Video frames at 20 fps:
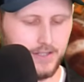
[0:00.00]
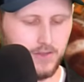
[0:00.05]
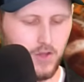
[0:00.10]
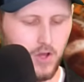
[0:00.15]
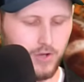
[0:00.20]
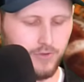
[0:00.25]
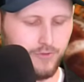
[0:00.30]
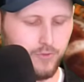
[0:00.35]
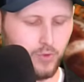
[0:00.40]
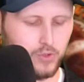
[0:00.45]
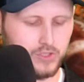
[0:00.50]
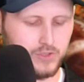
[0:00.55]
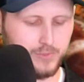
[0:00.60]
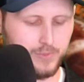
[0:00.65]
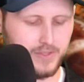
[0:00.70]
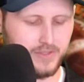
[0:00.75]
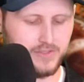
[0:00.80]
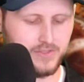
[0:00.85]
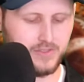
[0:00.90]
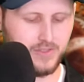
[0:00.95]
Law
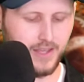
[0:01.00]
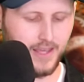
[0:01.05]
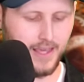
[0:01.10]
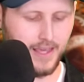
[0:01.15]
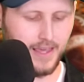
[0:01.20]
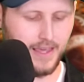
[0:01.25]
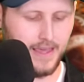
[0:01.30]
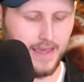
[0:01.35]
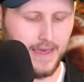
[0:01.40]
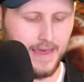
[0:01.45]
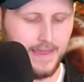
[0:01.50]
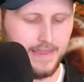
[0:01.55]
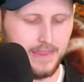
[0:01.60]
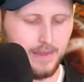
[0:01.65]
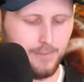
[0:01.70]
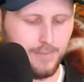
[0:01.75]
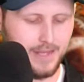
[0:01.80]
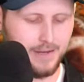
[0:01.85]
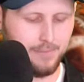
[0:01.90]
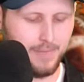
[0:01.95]
enforcement say
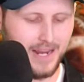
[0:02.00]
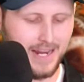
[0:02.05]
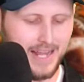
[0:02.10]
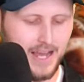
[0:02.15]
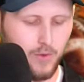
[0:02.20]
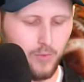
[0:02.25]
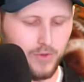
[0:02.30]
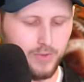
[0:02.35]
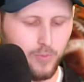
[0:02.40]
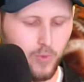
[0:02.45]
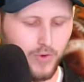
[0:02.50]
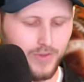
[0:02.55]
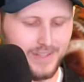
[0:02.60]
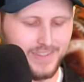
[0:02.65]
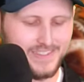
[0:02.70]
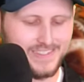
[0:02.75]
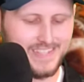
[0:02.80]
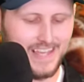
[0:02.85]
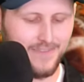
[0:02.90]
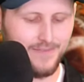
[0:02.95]
the men made out with more
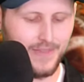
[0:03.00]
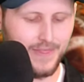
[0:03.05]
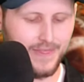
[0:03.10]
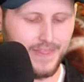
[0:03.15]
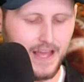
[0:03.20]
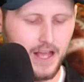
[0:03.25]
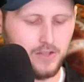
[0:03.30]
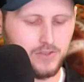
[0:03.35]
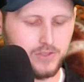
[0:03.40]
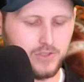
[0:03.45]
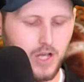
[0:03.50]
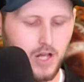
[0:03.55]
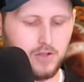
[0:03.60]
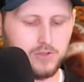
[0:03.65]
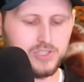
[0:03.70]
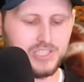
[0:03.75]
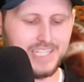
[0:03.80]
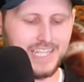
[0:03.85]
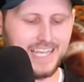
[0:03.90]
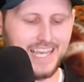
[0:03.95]
than
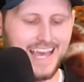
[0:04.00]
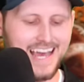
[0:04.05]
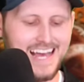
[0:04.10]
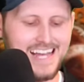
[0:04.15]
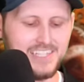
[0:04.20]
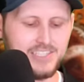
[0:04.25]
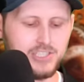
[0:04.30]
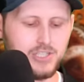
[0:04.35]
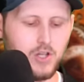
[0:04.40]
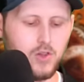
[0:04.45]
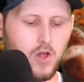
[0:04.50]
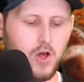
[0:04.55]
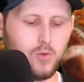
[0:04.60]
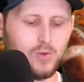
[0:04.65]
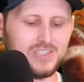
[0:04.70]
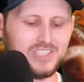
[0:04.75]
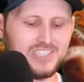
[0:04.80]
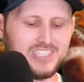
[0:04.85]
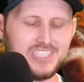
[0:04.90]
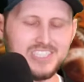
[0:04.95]
$7,000 in cash, along
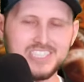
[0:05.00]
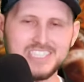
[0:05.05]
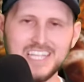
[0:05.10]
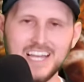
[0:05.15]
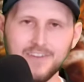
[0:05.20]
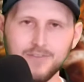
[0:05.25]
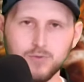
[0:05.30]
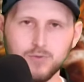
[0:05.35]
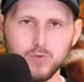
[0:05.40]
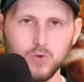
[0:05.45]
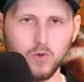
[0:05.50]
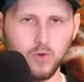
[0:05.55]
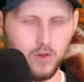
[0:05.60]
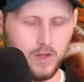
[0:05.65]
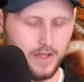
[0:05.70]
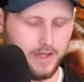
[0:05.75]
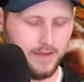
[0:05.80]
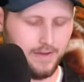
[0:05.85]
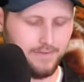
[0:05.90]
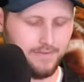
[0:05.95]
with several
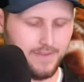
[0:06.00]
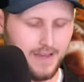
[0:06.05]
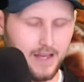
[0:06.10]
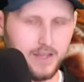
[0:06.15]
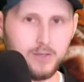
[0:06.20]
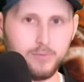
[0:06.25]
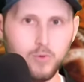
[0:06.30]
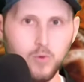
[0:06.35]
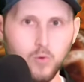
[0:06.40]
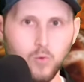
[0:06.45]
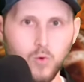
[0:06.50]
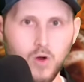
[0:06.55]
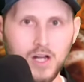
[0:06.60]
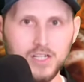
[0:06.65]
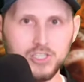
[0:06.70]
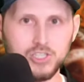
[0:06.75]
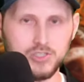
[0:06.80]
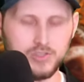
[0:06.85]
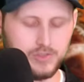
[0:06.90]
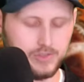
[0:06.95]
valuable
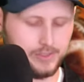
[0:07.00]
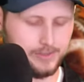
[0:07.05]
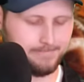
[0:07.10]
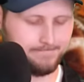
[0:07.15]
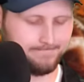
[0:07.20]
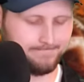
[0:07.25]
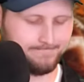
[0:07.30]
watches